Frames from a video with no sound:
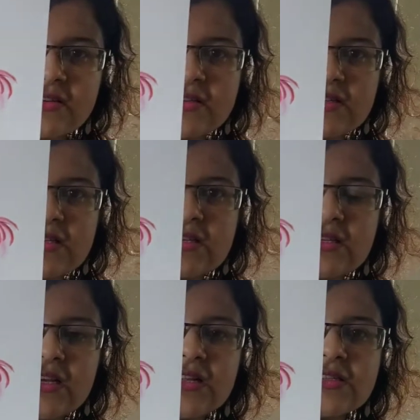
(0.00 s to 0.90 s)
The
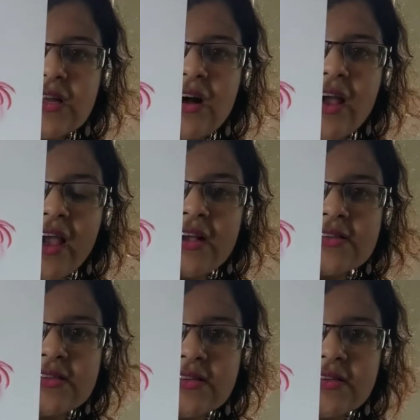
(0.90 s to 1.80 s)
details are
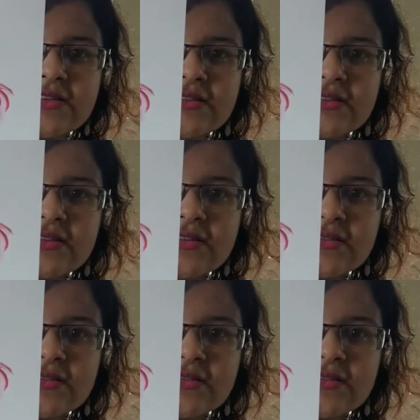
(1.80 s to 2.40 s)
excellent.